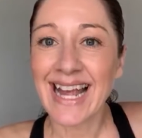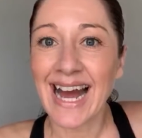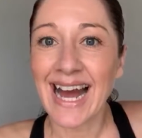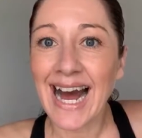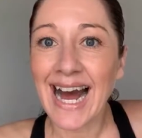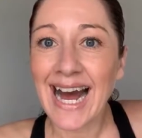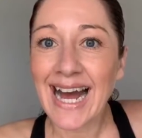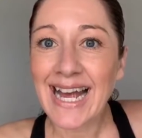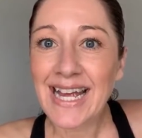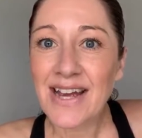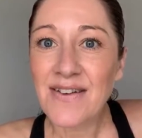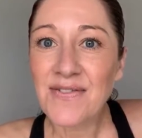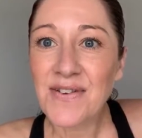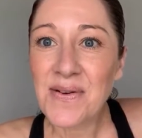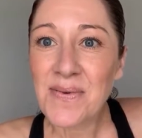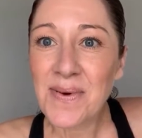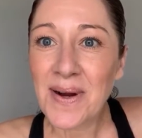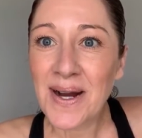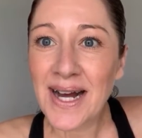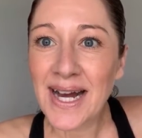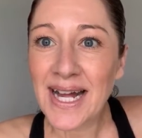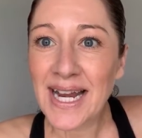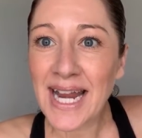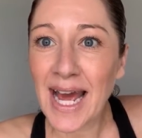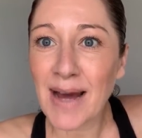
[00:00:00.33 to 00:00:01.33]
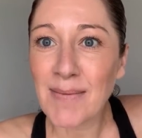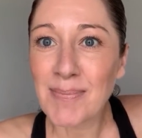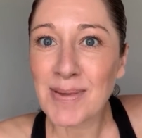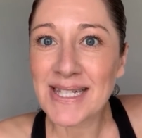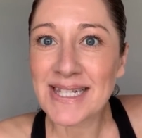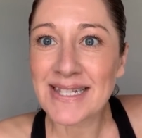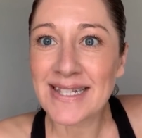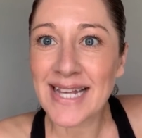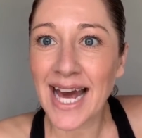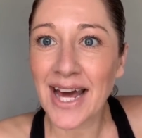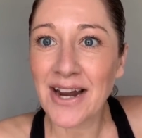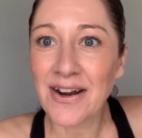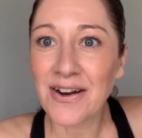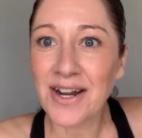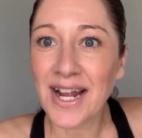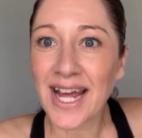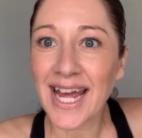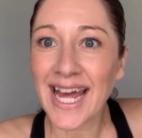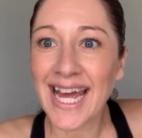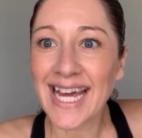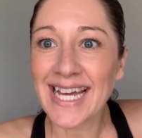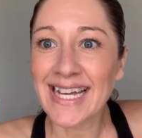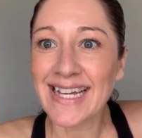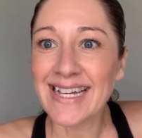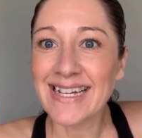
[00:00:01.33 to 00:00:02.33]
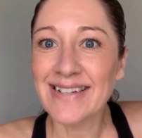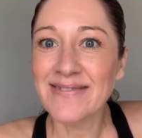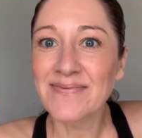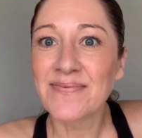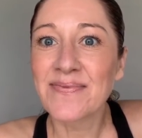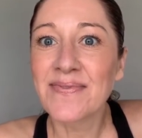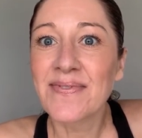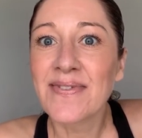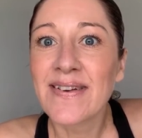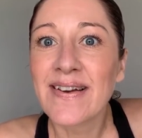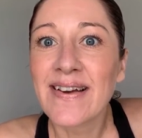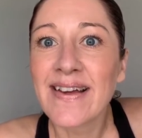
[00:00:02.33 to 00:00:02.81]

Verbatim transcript: Hi, everyone. Happy Saturday.